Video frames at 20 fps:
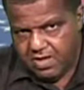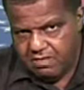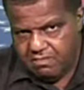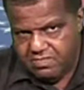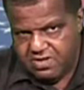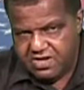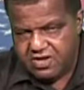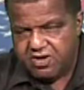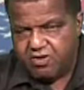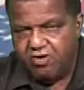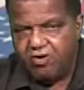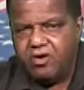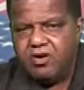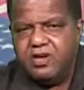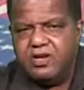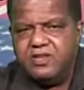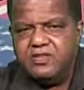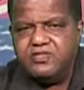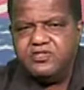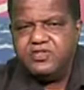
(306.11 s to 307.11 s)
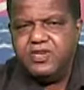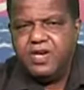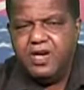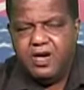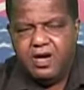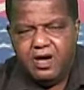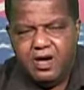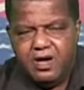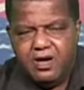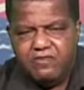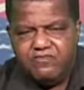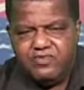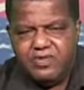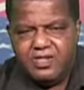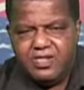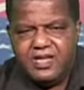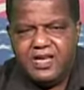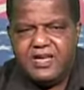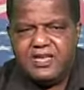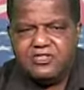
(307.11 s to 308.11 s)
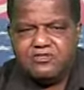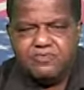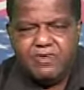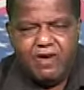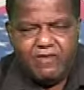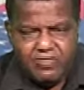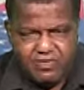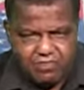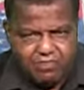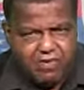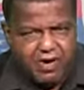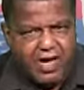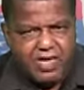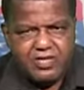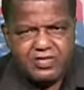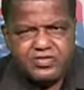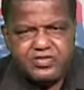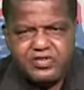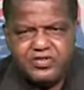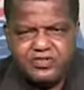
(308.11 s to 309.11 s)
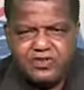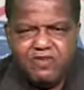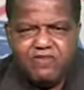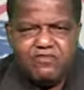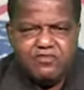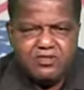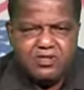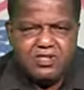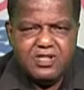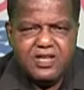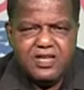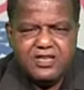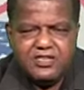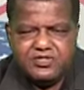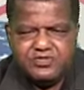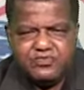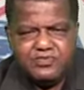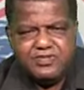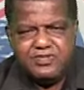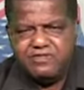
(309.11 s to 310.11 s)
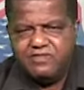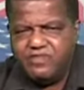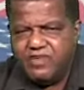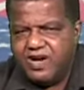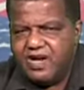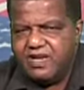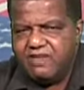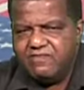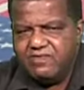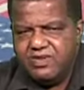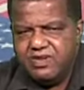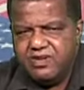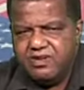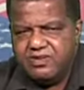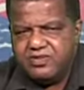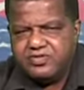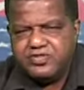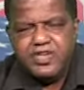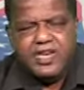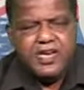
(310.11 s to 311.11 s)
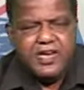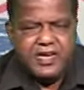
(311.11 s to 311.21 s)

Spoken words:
because of the policies over the last 25 years,